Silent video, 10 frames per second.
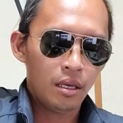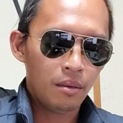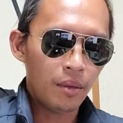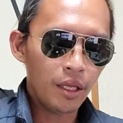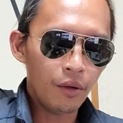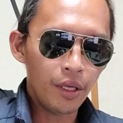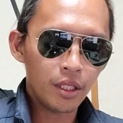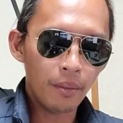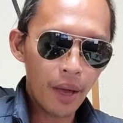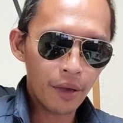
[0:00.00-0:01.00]
By the way,
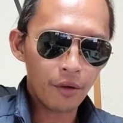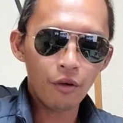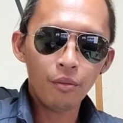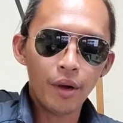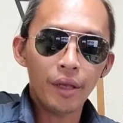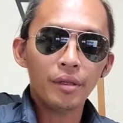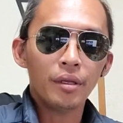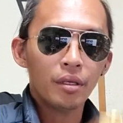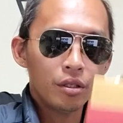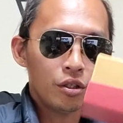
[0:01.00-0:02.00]
it's a micro brand,
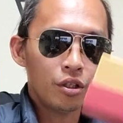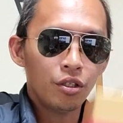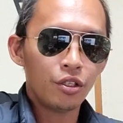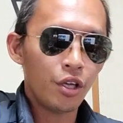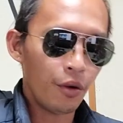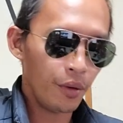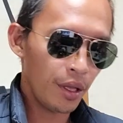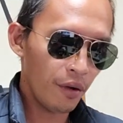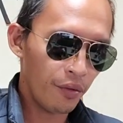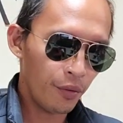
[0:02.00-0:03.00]
just to share with
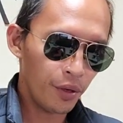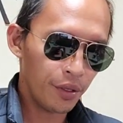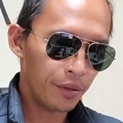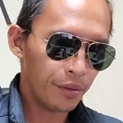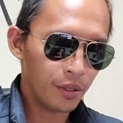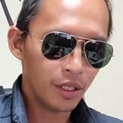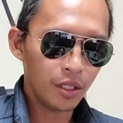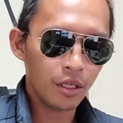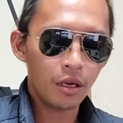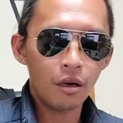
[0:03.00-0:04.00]
everyone.
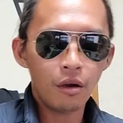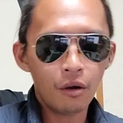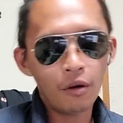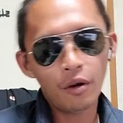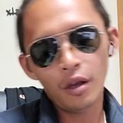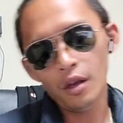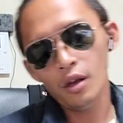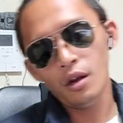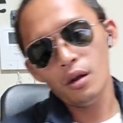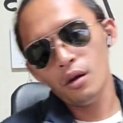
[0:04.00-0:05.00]
So
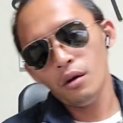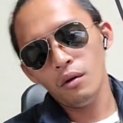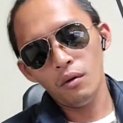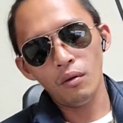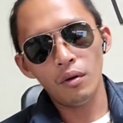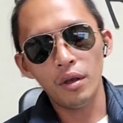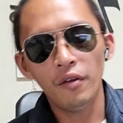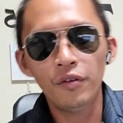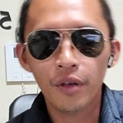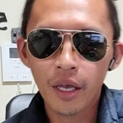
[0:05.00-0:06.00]

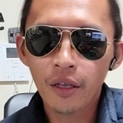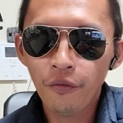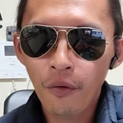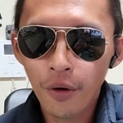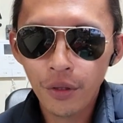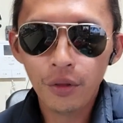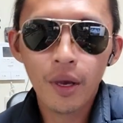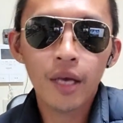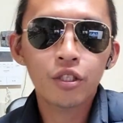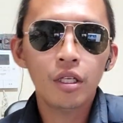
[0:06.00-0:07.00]
if you can't afford to
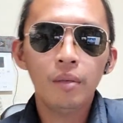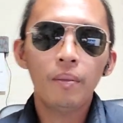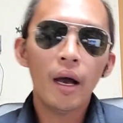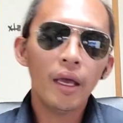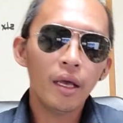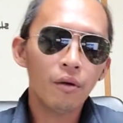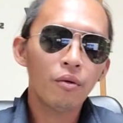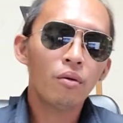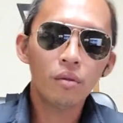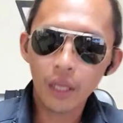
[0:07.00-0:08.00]
actually buy a
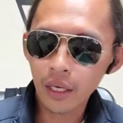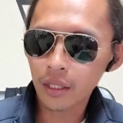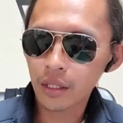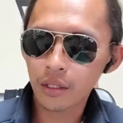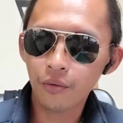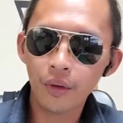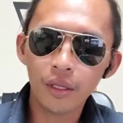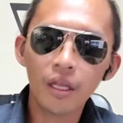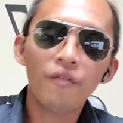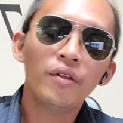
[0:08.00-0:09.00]
Rolex, well,
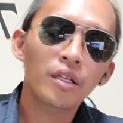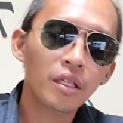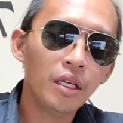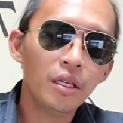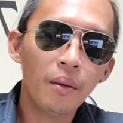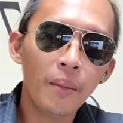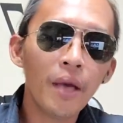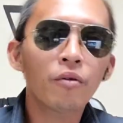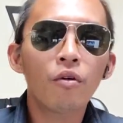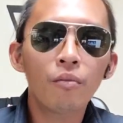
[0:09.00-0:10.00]
definitely
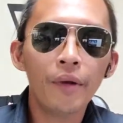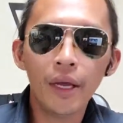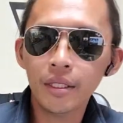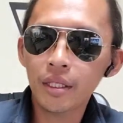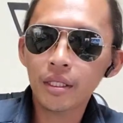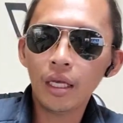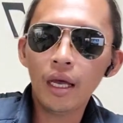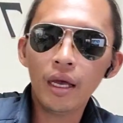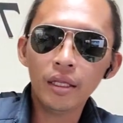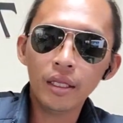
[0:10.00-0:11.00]
micro brands is
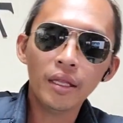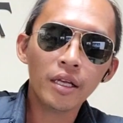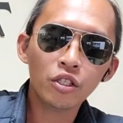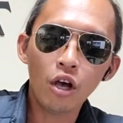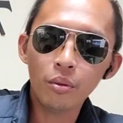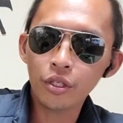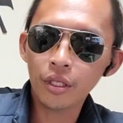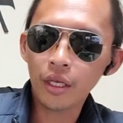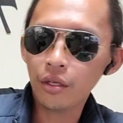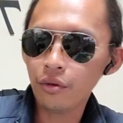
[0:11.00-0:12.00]
the next
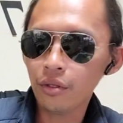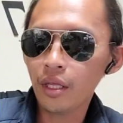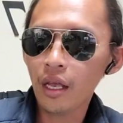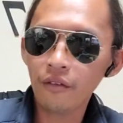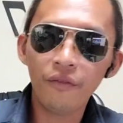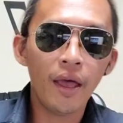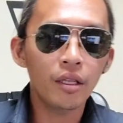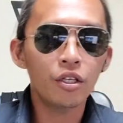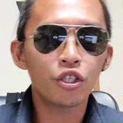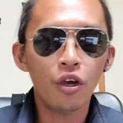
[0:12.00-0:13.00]
option that you could take
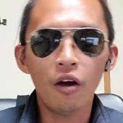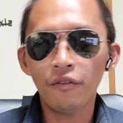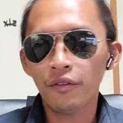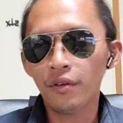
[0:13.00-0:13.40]
advantage of.